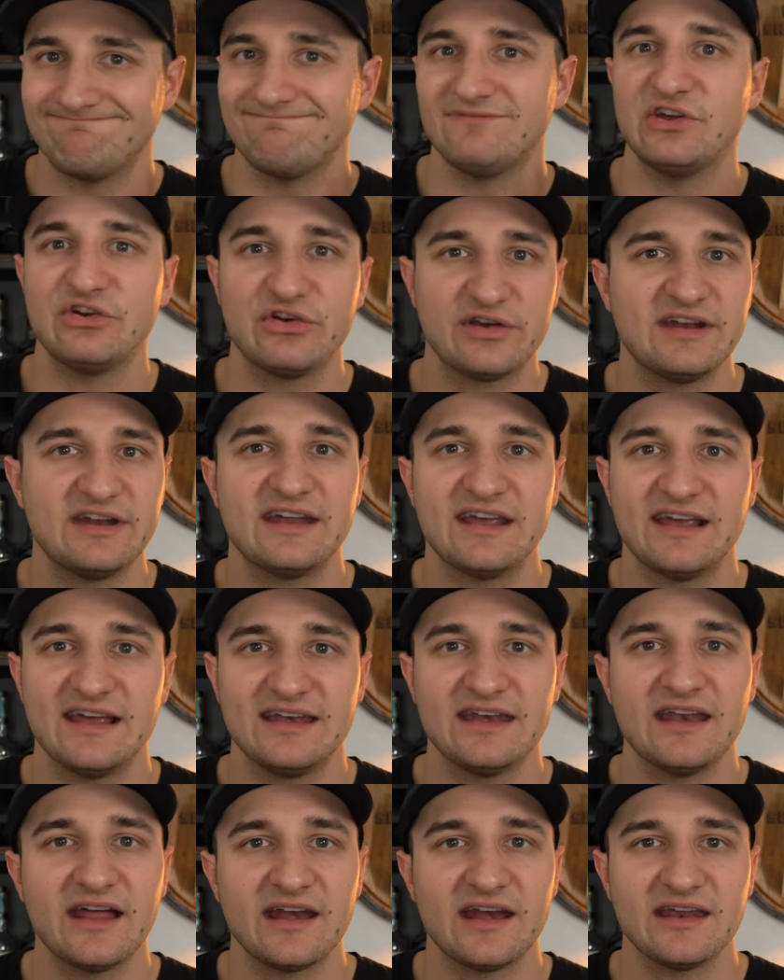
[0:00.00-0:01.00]
You're gonna
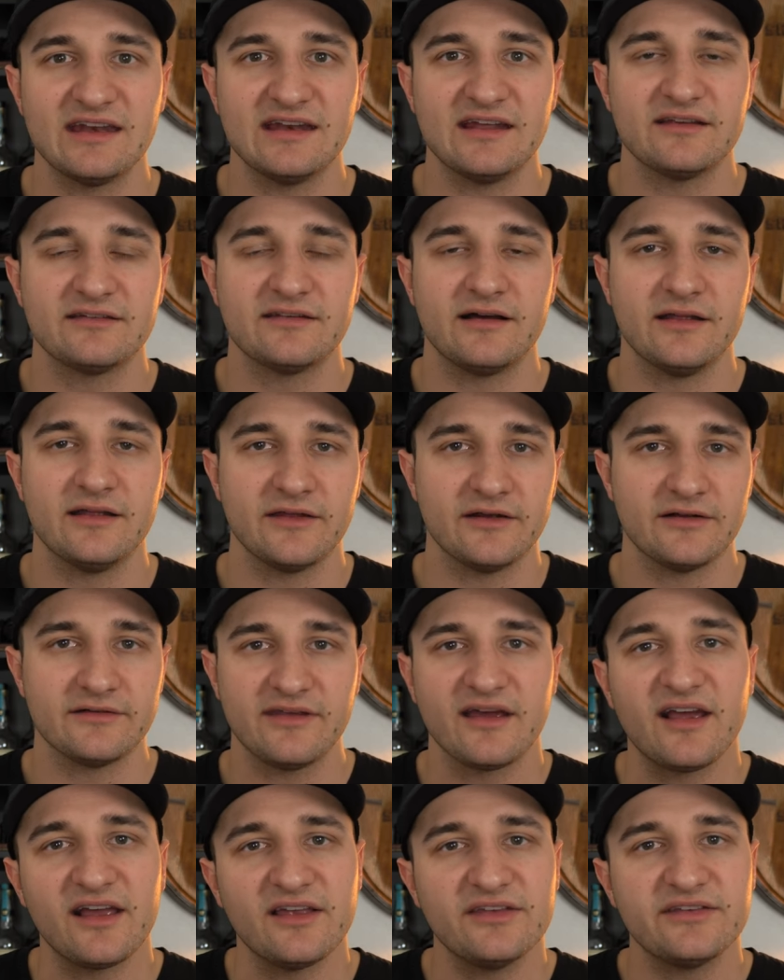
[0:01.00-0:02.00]
get nuttiness on there.
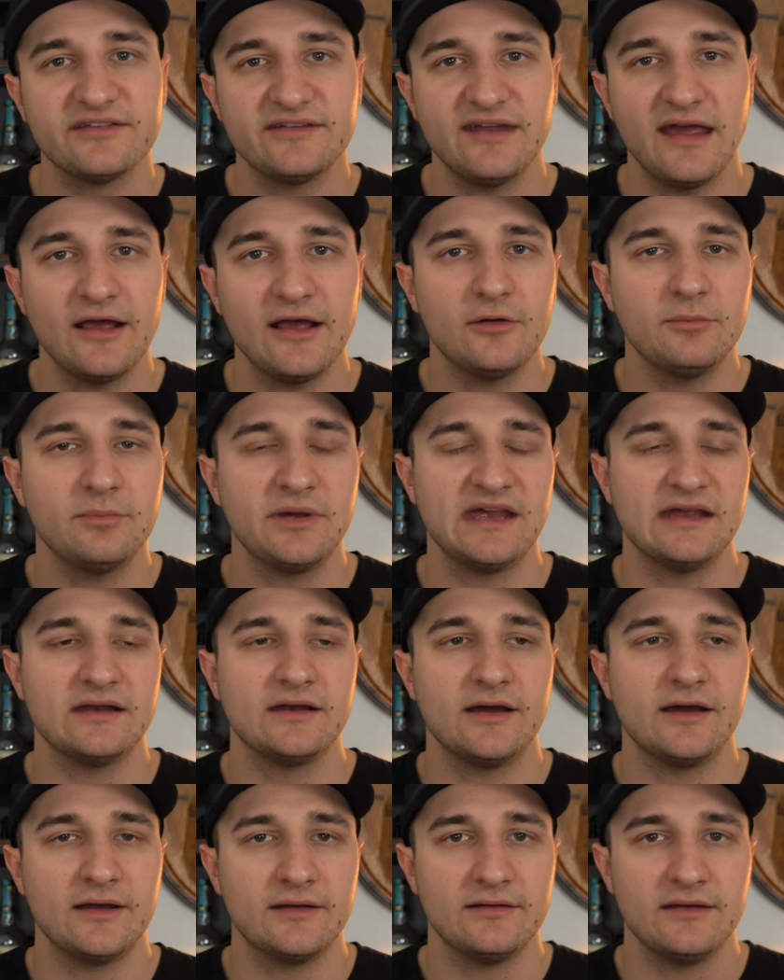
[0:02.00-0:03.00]
It's like a stale
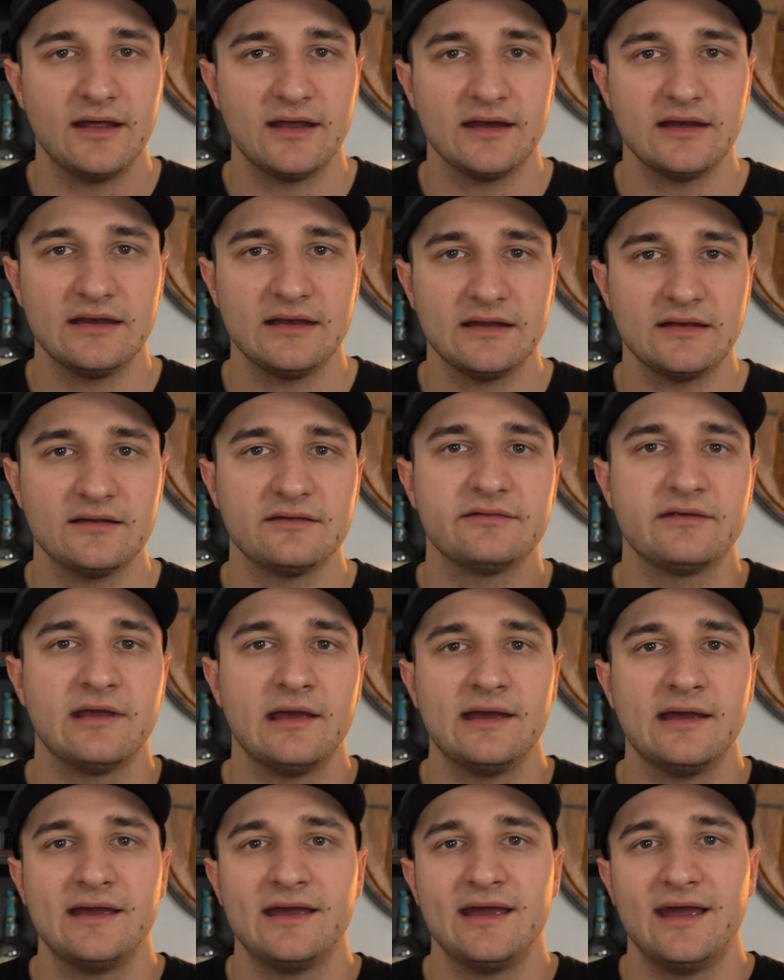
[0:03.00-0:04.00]
peanut nuttiness,
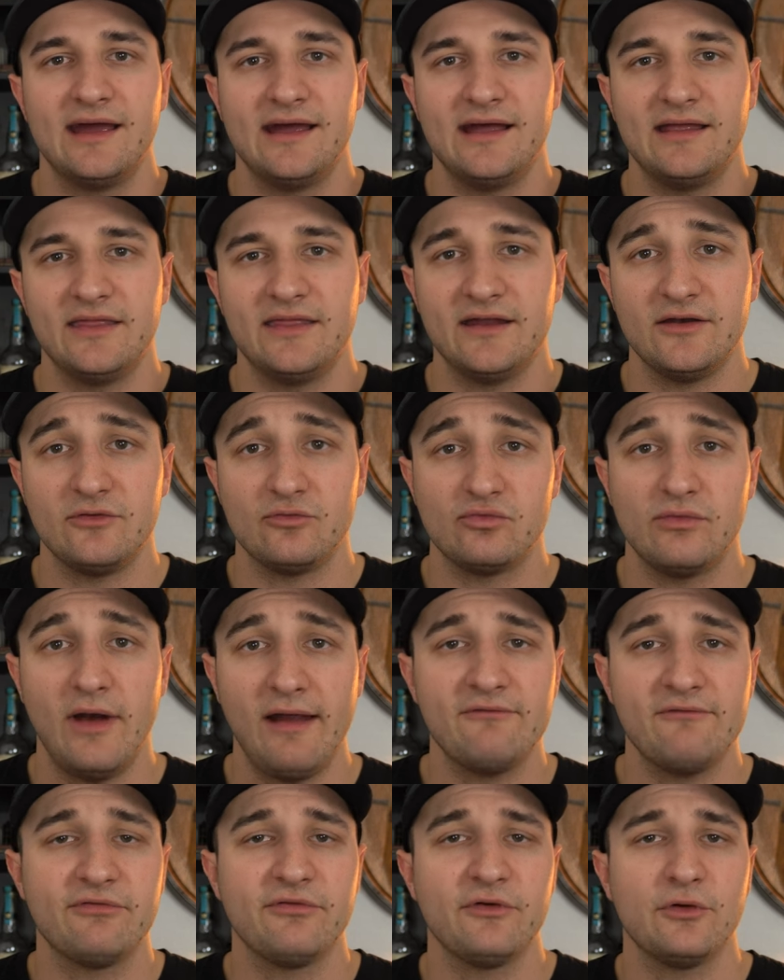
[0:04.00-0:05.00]
and then
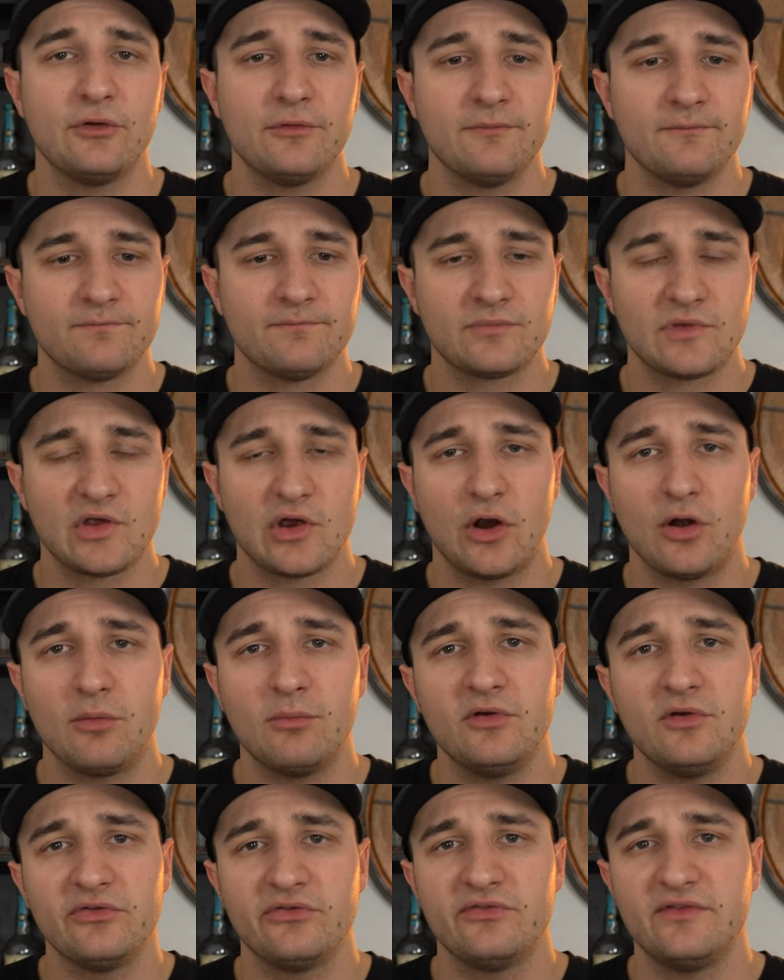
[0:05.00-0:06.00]
red fruit,
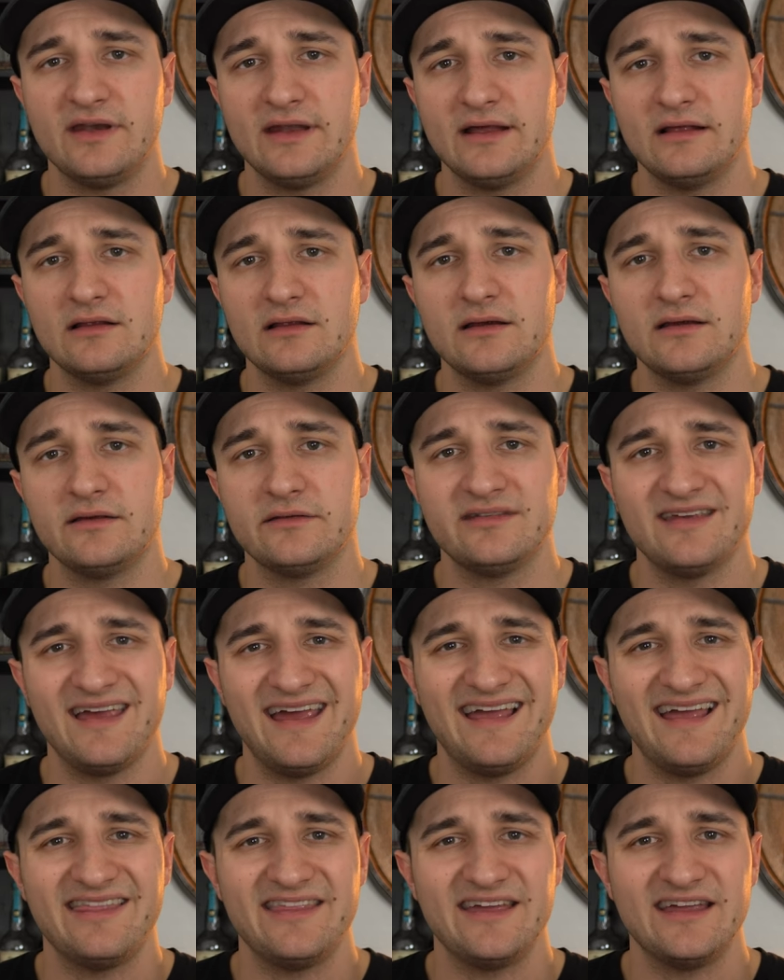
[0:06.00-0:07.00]
caramels, vanillas,
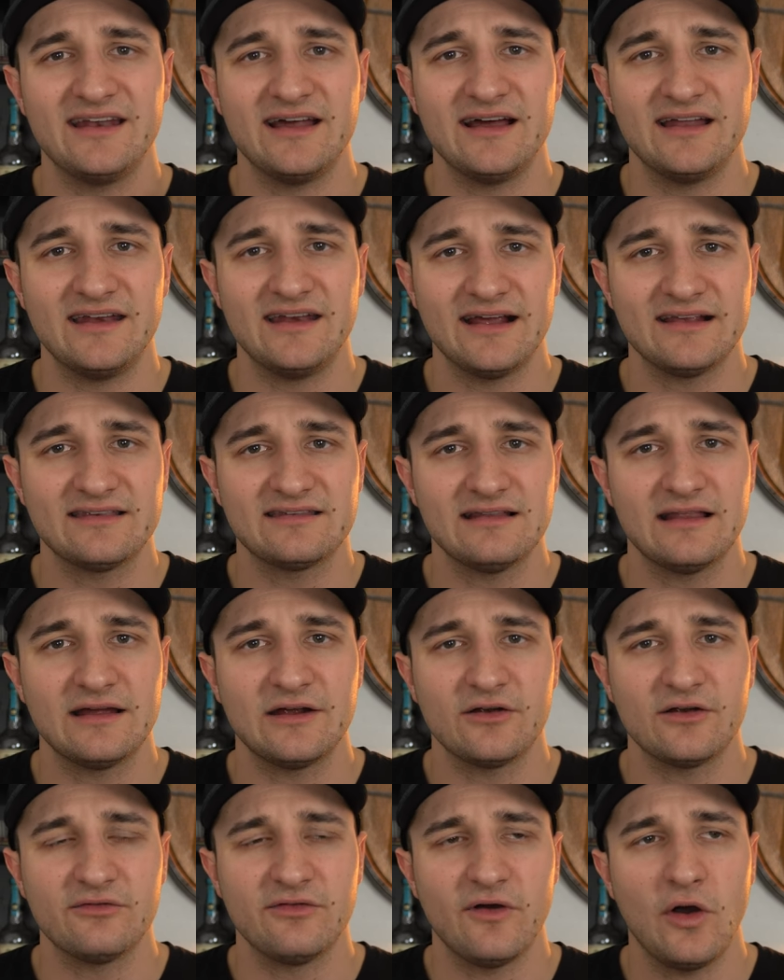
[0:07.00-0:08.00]
and then a nice
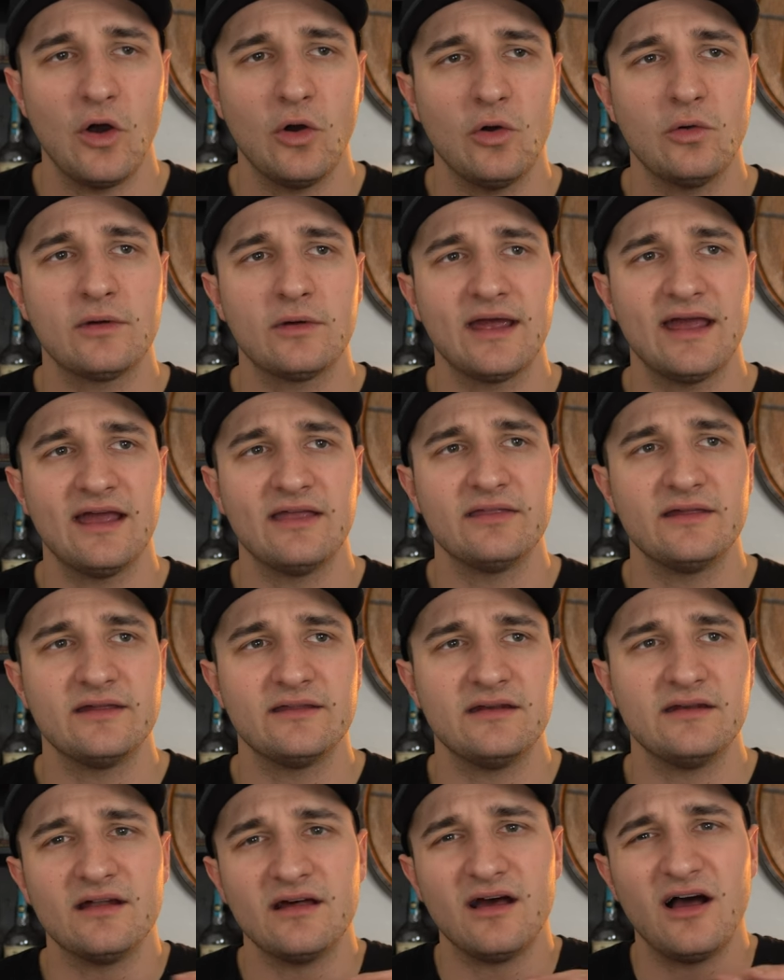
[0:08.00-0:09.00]
layer of oak. And
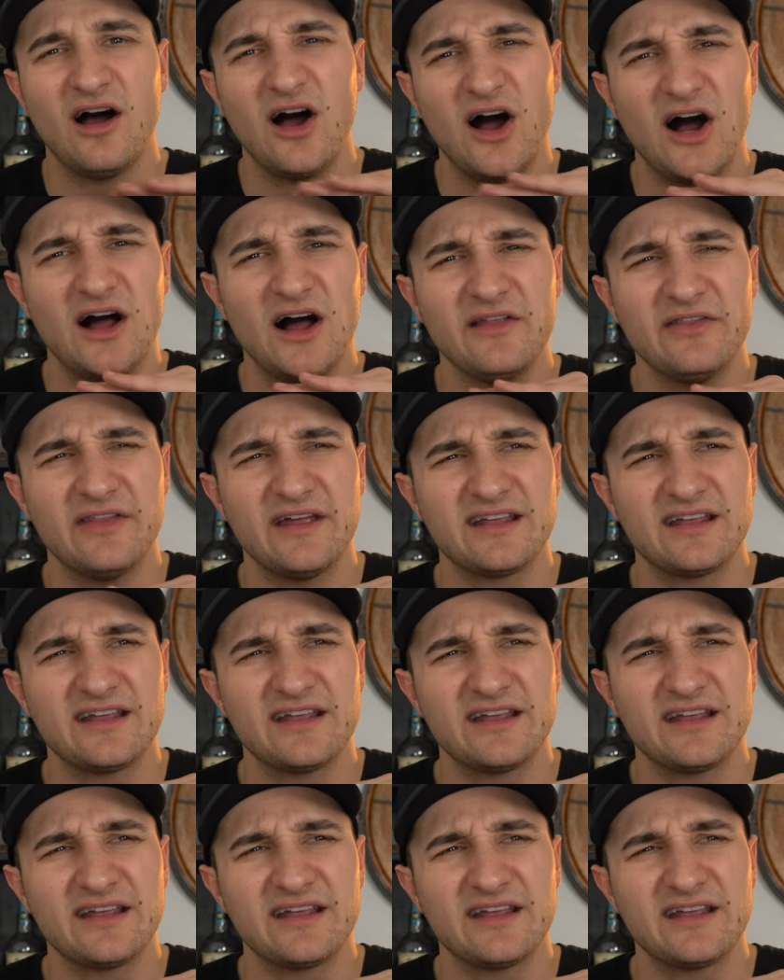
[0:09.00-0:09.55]
then on